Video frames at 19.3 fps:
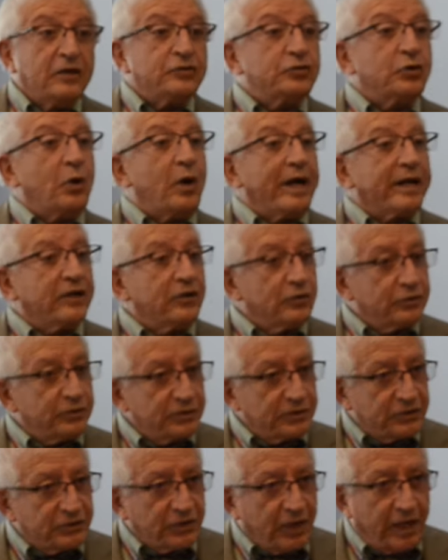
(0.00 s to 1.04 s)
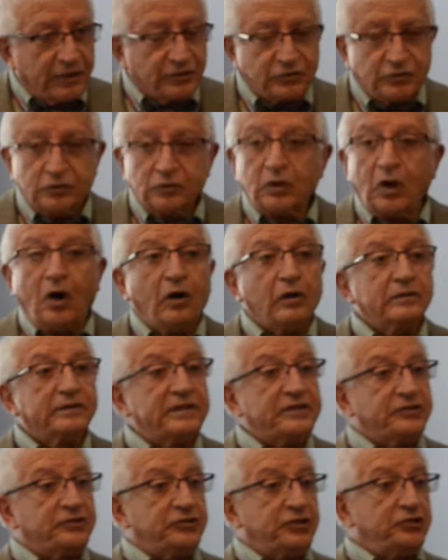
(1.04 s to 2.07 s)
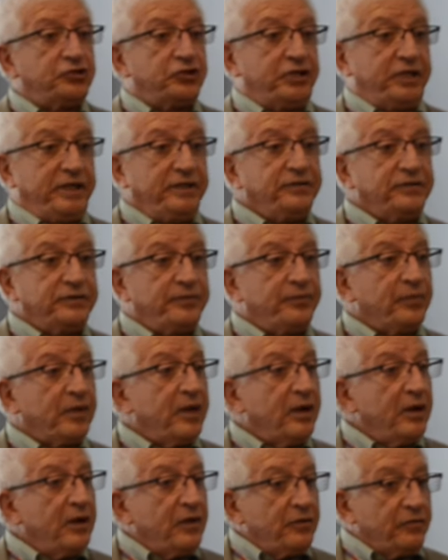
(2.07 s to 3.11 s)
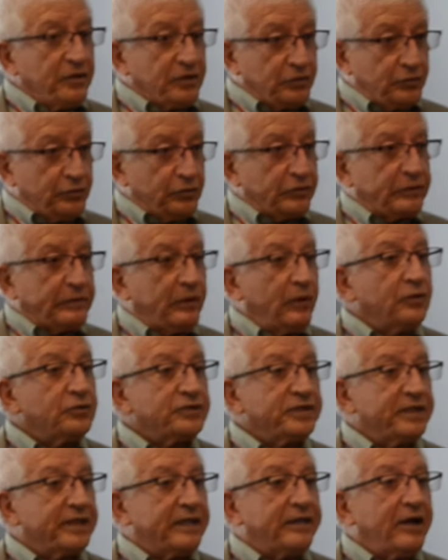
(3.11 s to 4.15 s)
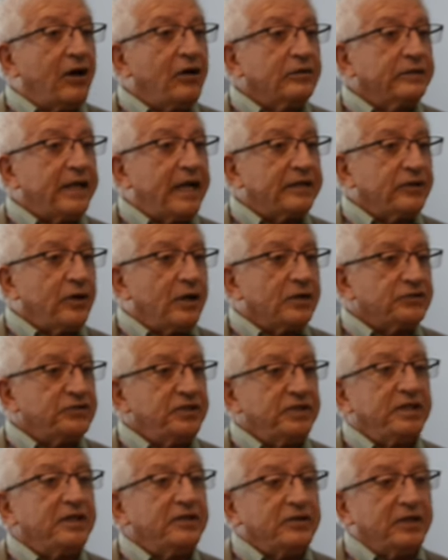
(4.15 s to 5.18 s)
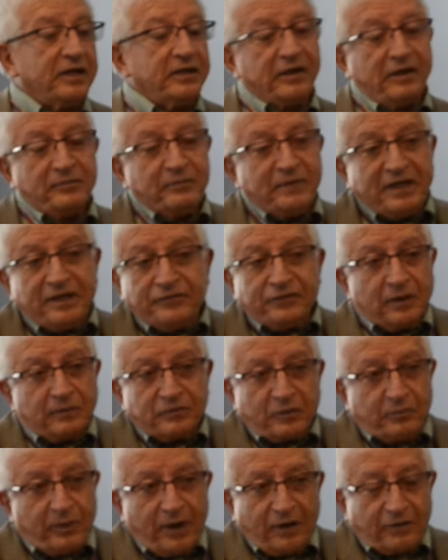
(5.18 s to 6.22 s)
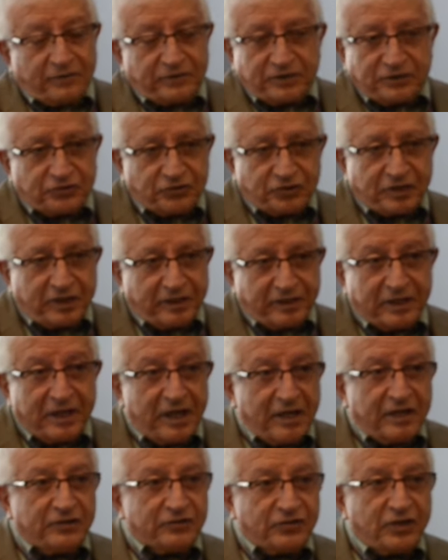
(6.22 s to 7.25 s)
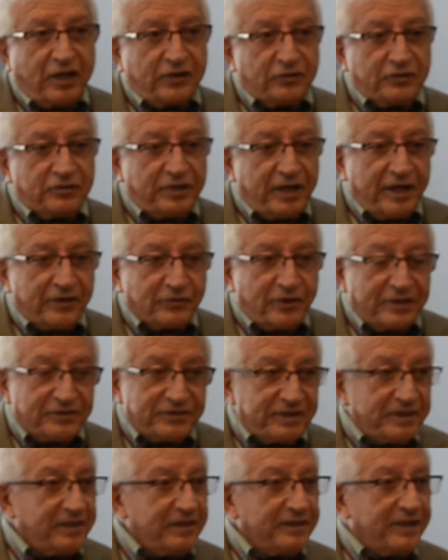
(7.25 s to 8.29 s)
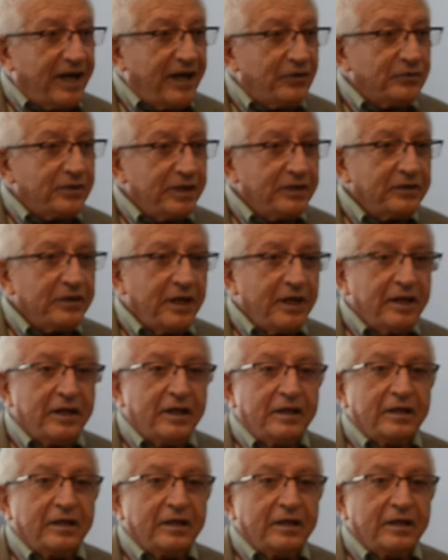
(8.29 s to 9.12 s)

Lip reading: So I go to this high school, all these rich kids with good clothing and all that are sitting there, and me from the poverty-stricken southern Tehran sitting down there.